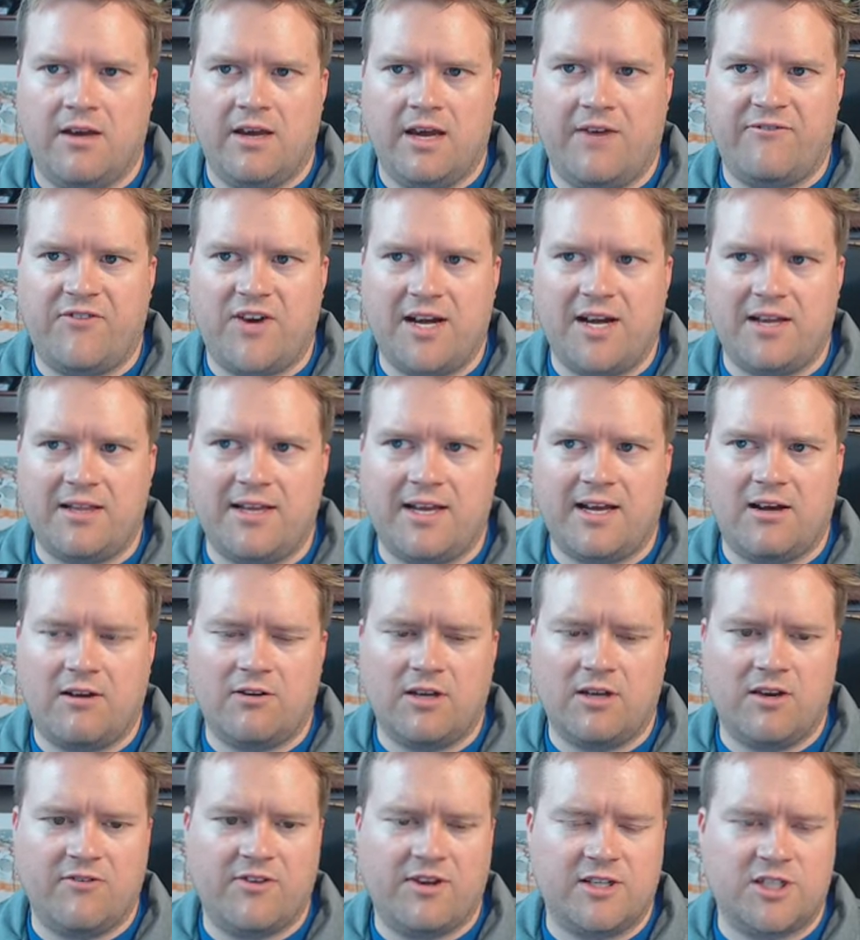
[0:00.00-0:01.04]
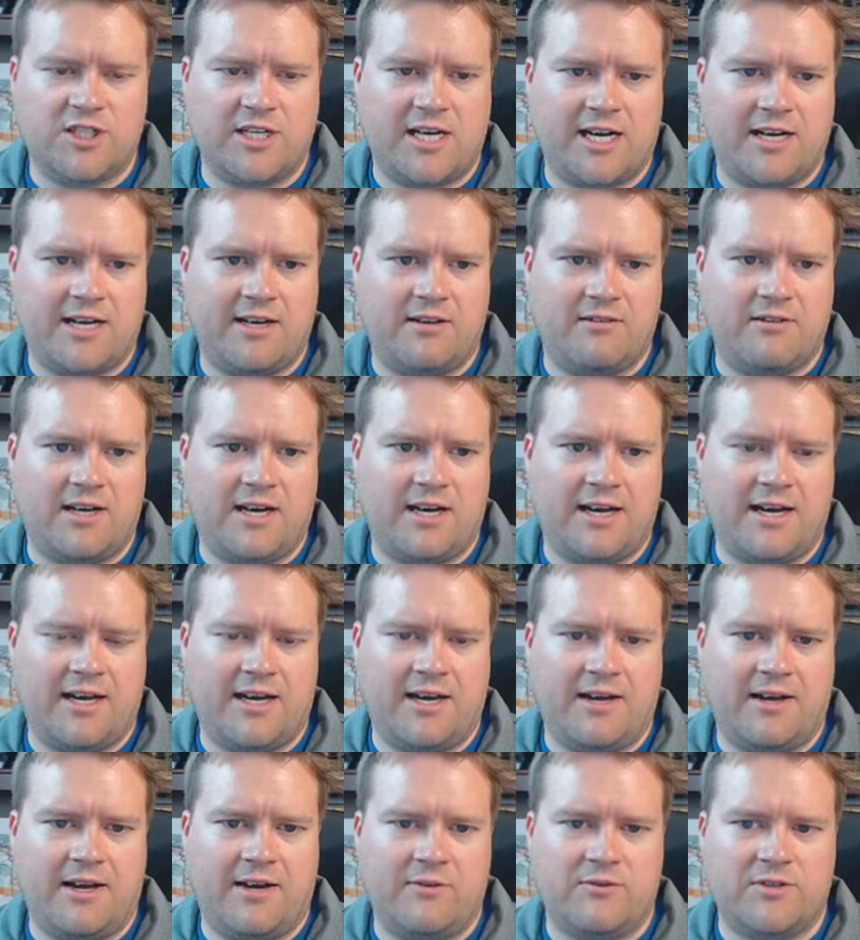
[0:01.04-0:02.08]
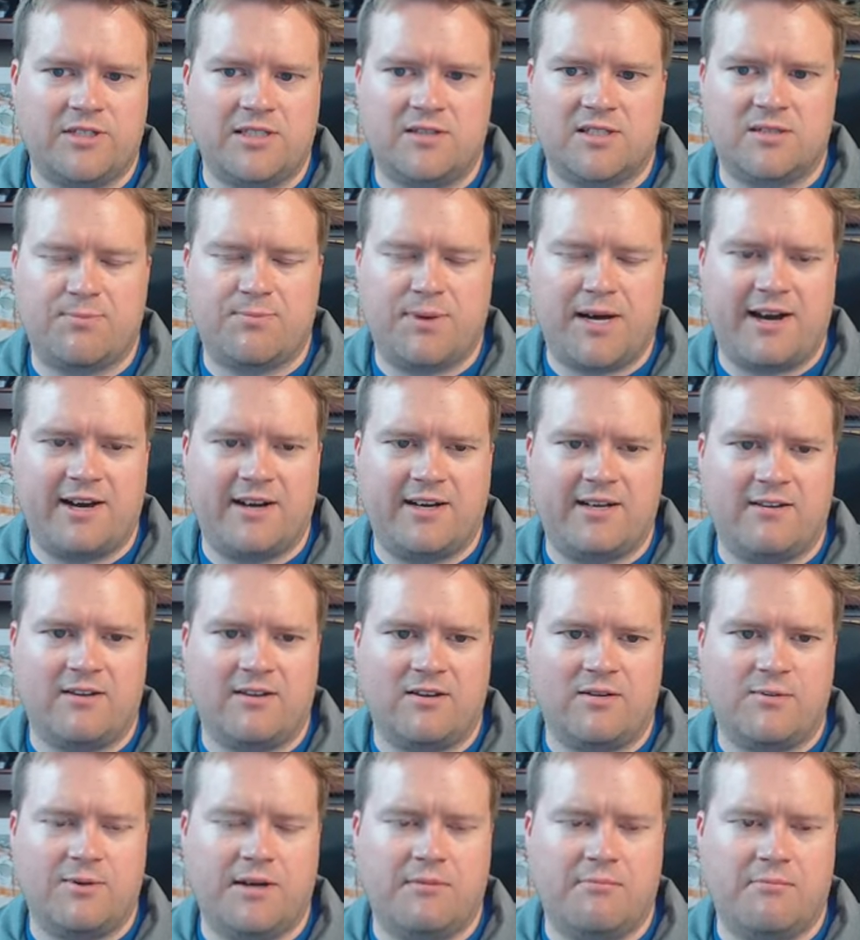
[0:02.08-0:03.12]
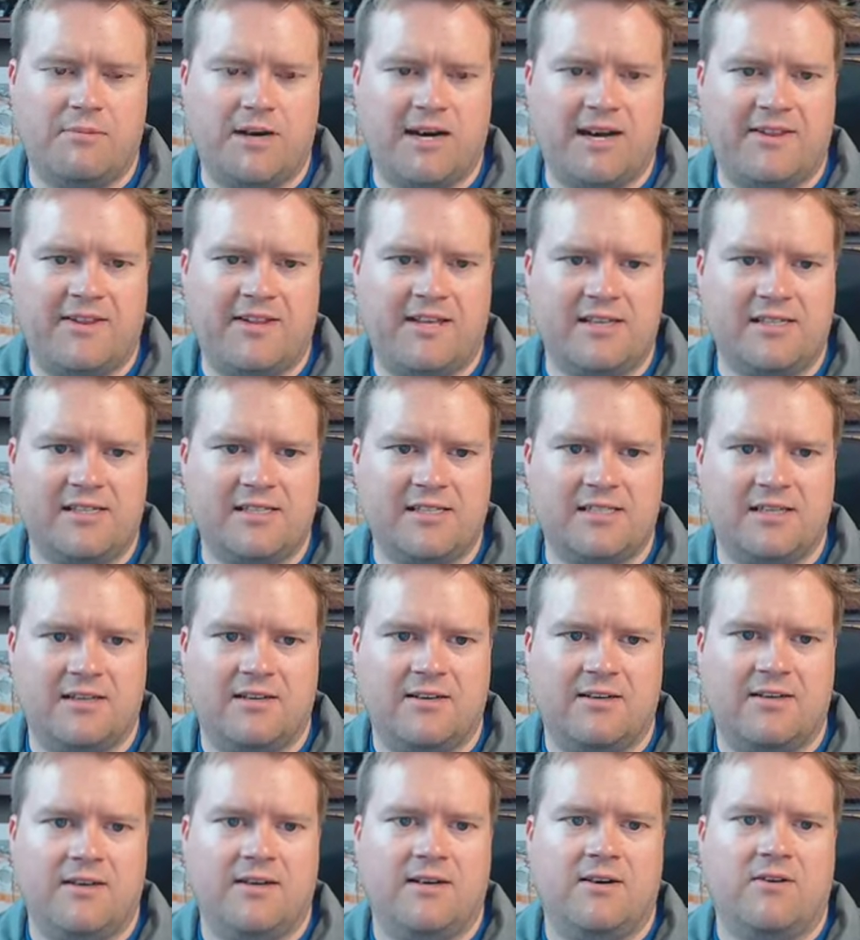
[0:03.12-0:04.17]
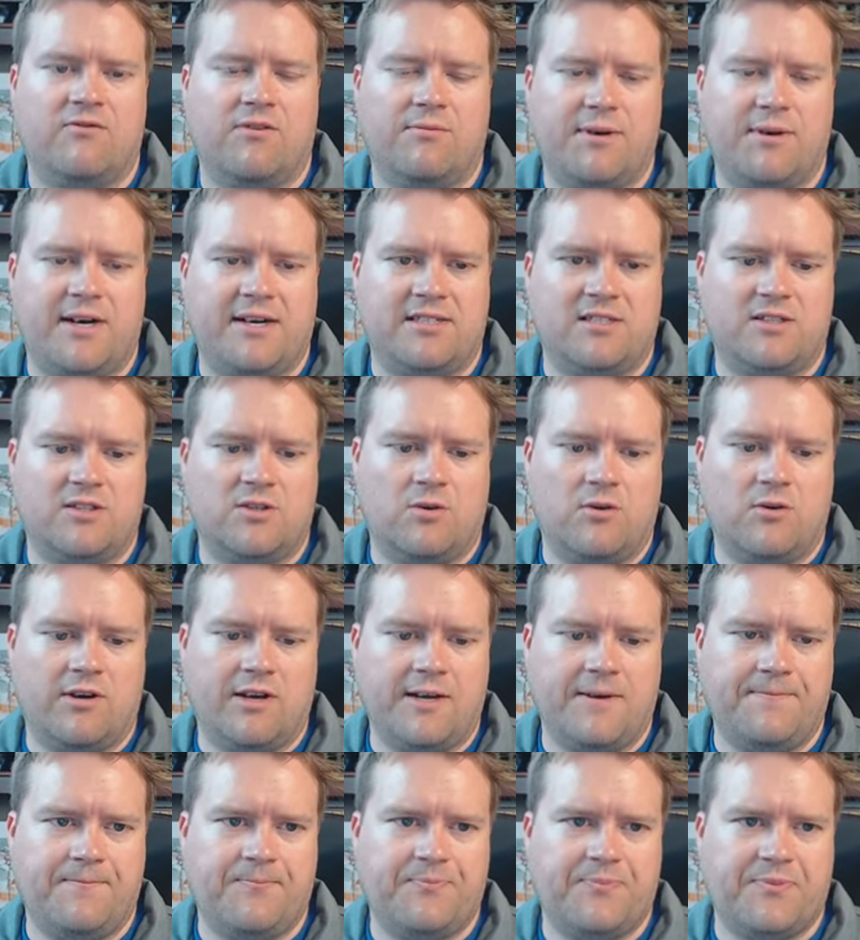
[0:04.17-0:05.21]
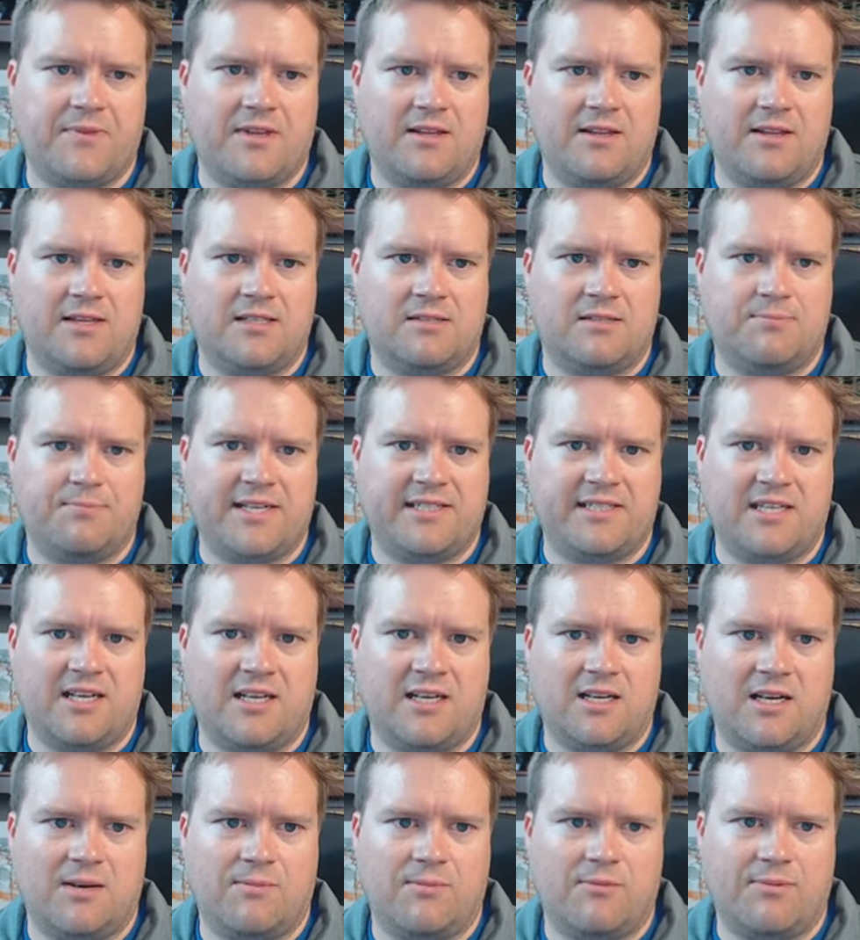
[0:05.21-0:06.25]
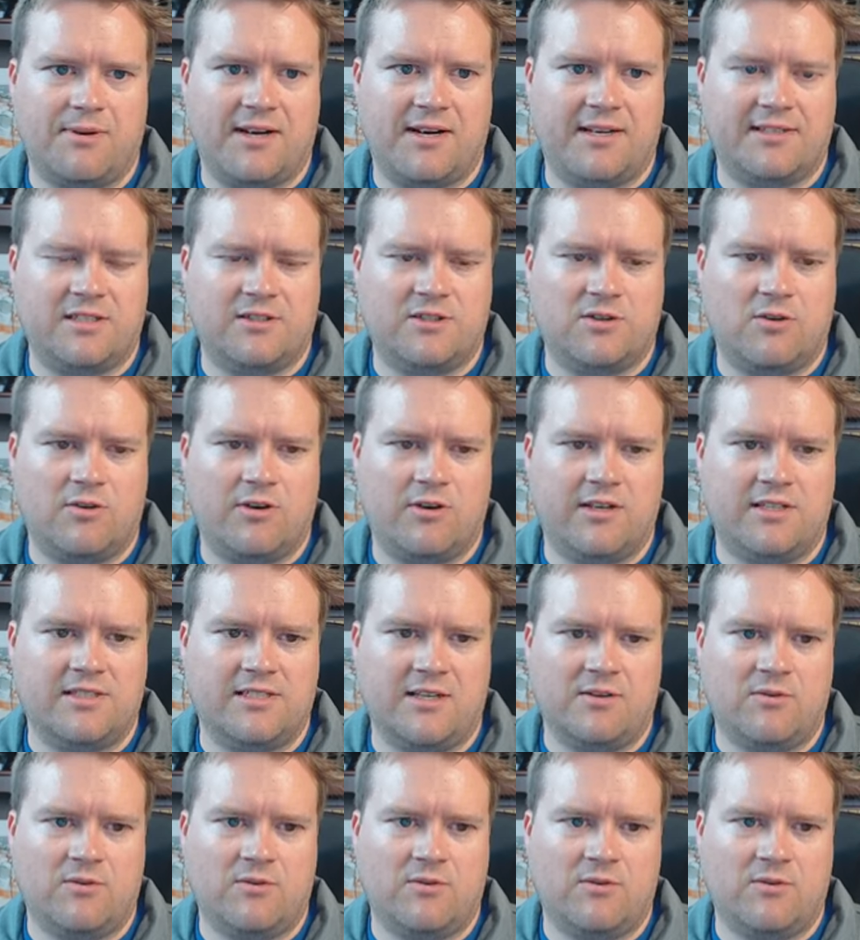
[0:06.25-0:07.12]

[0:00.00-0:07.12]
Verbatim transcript: And finally, I'll give a shout out. Uh, I was inspired a little bit by this repository, this best GitHub repositories.